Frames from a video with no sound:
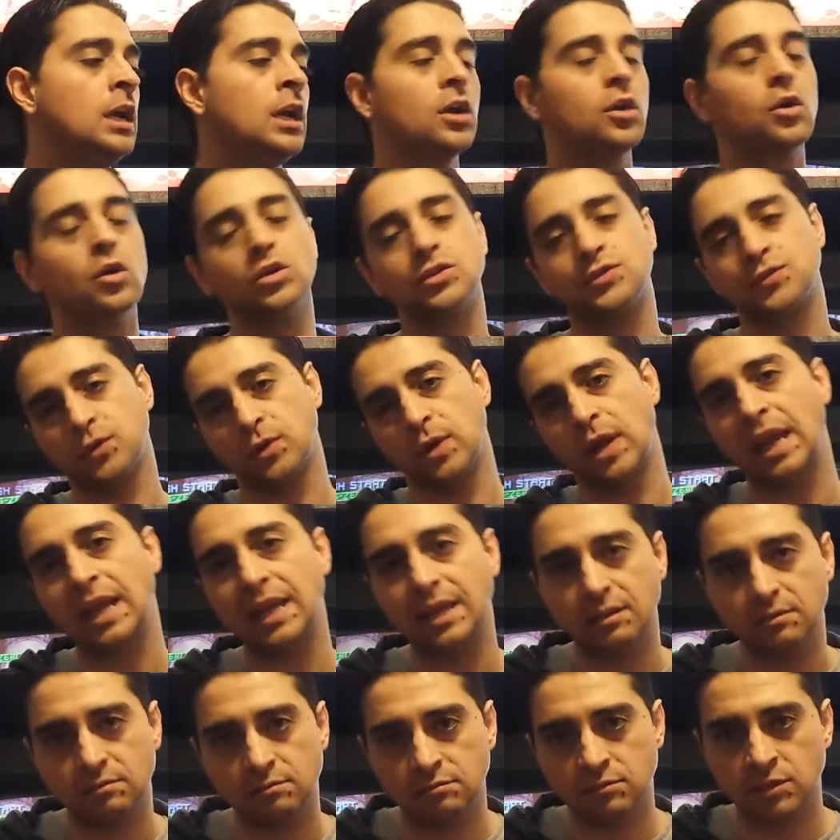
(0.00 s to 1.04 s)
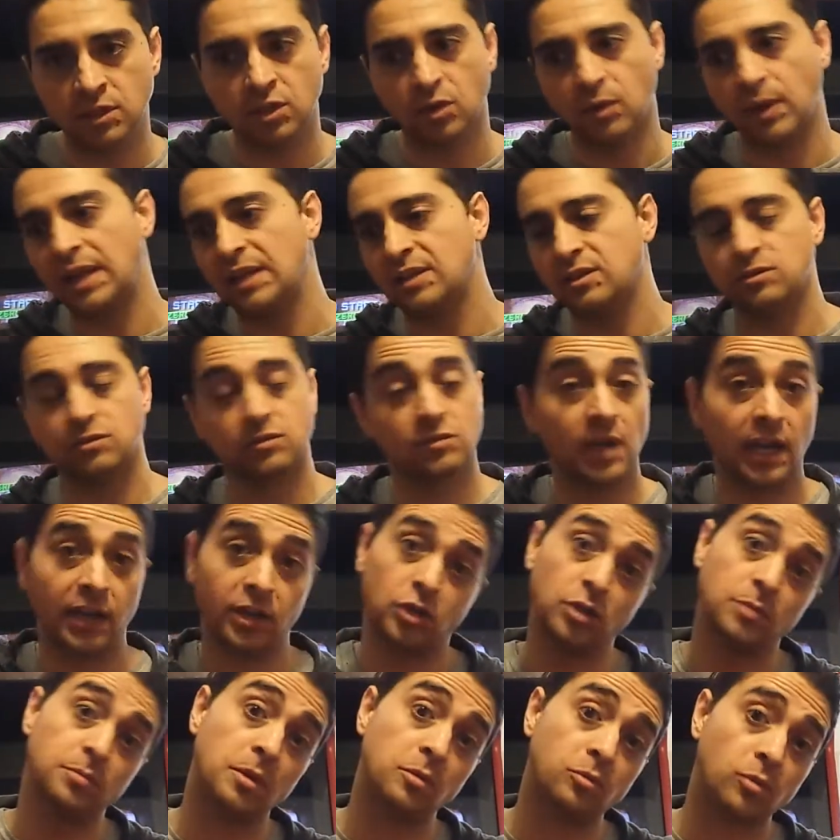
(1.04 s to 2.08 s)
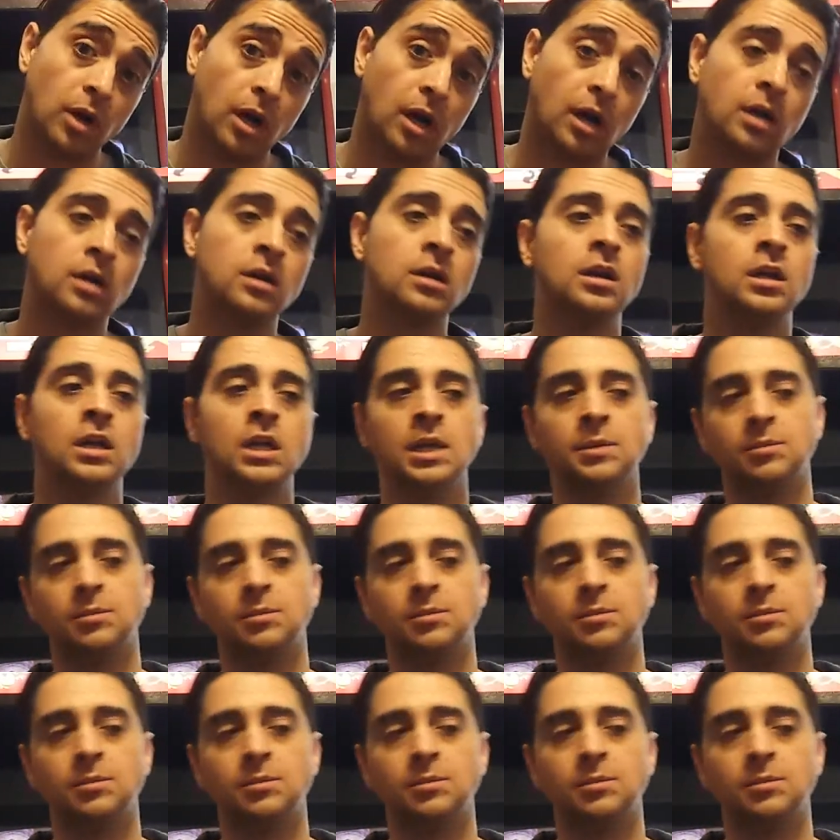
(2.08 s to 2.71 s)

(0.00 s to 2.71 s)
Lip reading: goes for $8, I could be wrong,